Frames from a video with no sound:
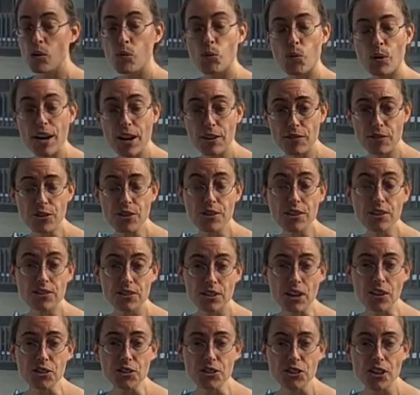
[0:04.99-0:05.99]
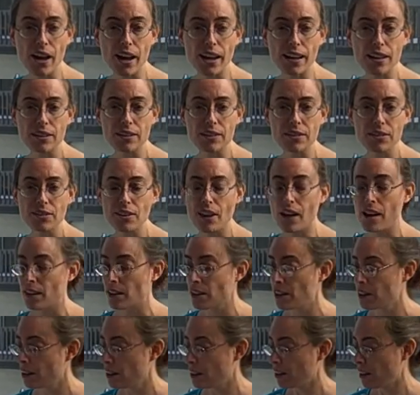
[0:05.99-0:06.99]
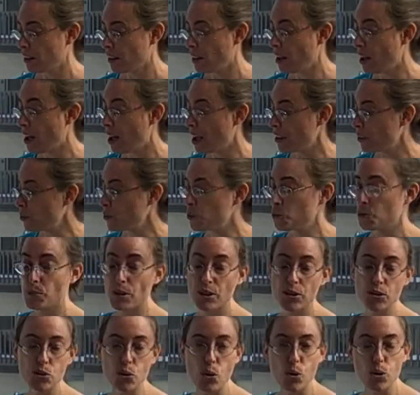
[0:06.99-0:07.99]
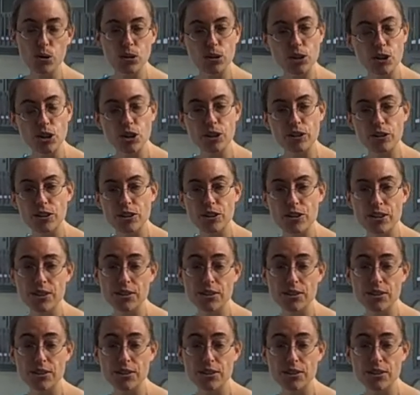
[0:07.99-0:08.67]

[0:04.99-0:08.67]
Whenever the sun shines, I use my solar cooker.